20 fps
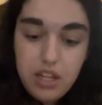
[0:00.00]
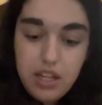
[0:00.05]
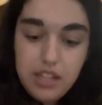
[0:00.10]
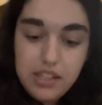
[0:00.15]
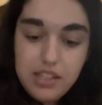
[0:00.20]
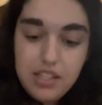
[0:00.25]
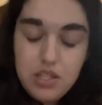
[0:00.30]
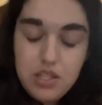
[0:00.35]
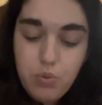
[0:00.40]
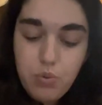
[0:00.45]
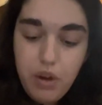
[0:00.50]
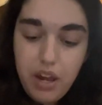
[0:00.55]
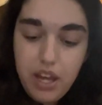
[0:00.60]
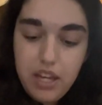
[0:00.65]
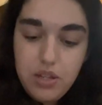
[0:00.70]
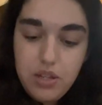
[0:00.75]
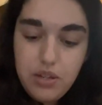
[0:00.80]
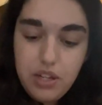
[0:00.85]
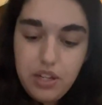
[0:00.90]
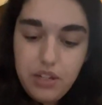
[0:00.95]
This way
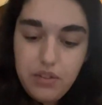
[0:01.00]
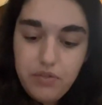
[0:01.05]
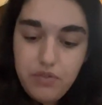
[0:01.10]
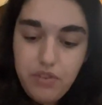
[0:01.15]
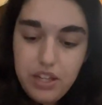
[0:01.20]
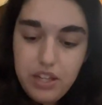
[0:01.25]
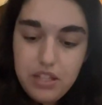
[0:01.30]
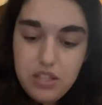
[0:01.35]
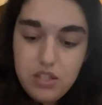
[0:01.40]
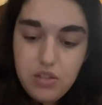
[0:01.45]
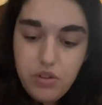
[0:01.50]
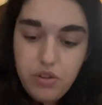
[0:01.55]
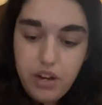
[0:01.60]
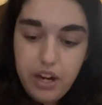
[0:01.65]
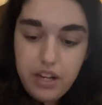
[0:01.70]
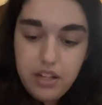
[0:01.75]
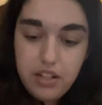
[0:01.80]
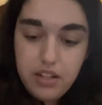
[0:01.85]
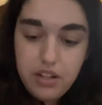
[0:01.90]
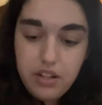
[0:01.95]
you can vent your
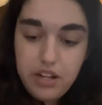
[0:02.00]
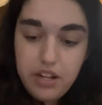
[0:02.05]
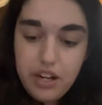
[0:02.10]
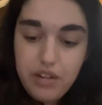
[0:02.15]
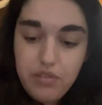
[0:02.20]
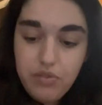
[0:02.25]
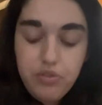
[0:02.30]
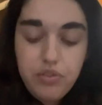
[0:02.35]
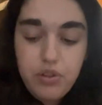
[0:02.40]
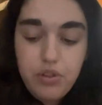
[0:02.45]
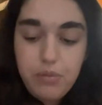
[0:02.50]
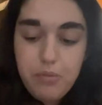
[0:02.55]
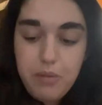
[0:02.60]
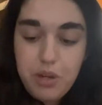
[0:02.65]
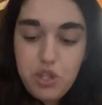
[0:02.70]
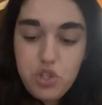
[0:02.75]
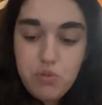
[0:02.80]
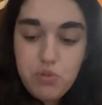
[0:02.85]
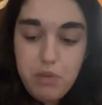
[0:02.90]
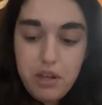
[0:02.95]
anger and feel
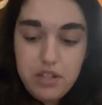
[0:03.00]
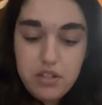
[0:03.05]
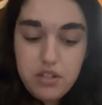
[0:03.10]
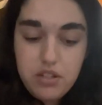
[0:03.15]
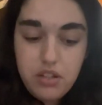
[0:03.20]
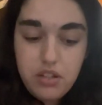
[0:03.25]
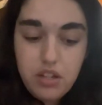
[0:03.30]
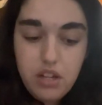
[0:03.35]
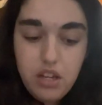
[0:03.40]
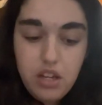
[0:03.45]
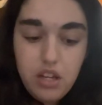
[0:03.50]
much better.